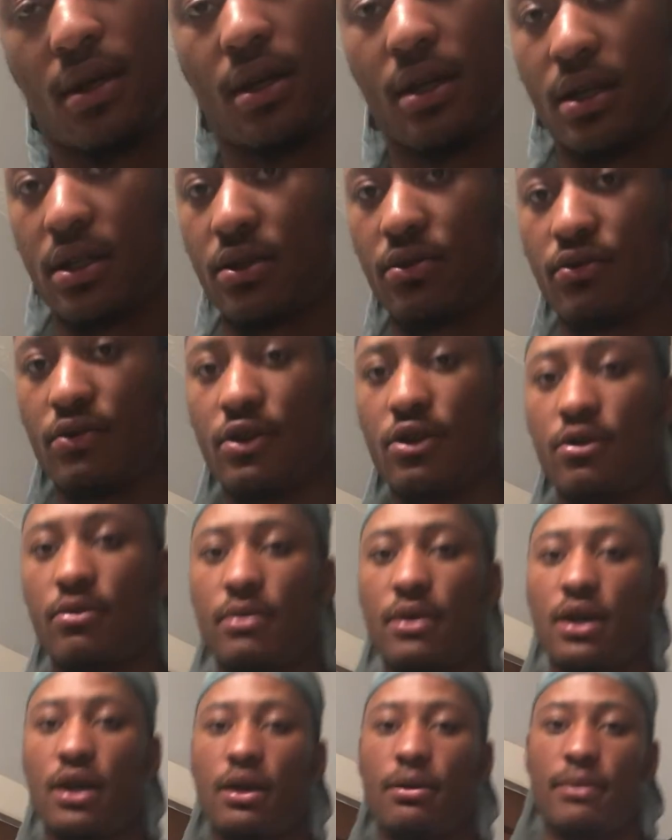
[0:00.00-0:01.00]
Get some real
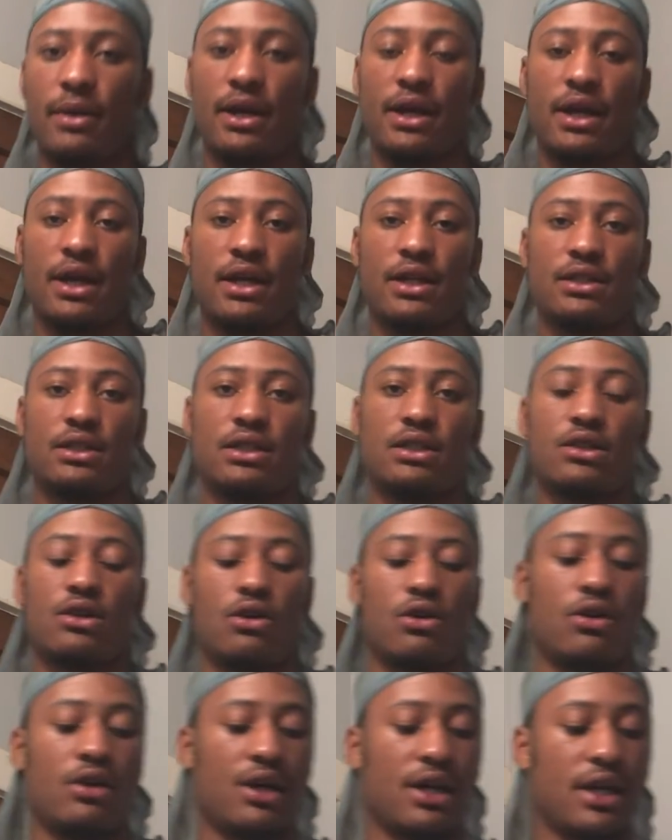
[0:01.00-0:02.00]
money, man. Just
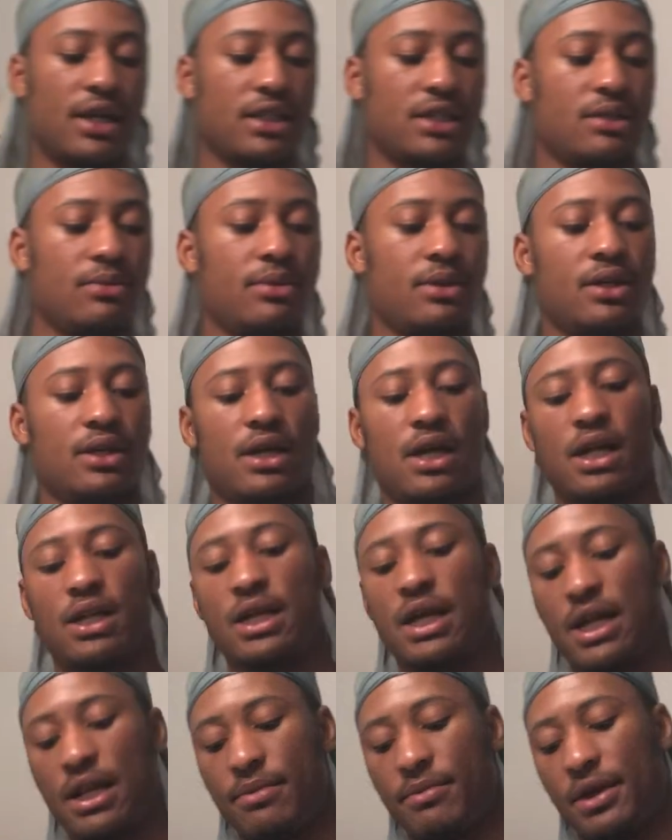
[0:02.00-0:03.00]
go crazy. But I
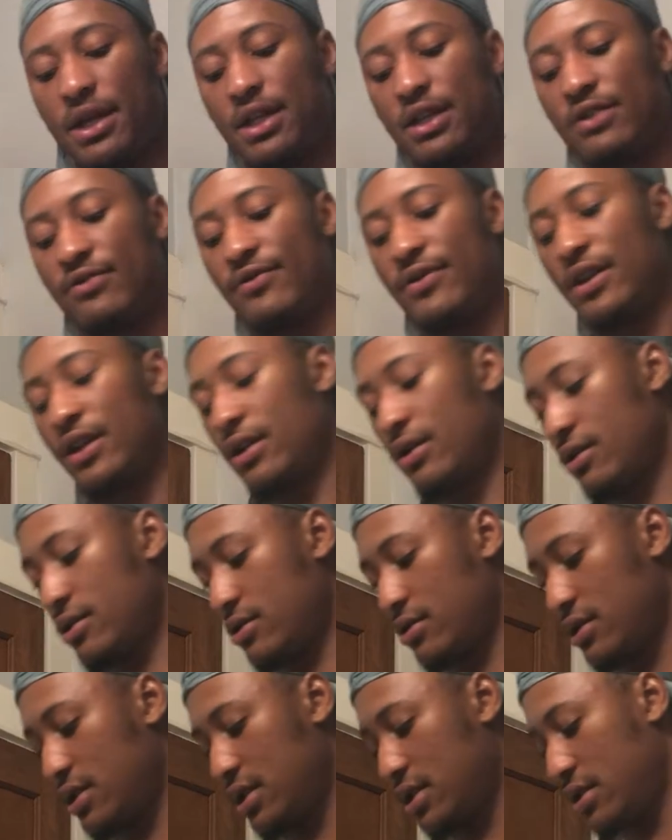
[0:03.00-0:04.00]
just had to make this
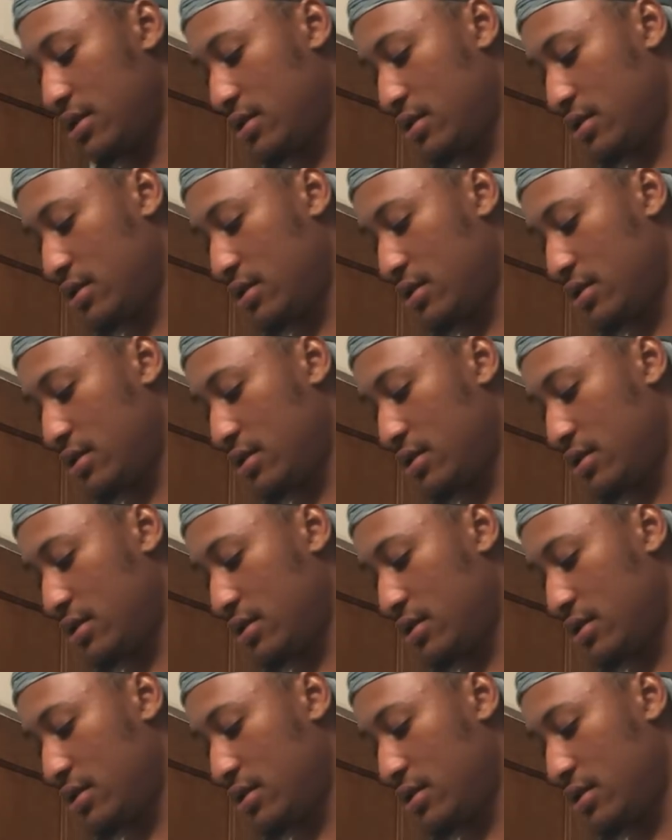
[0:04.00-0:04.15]
video to,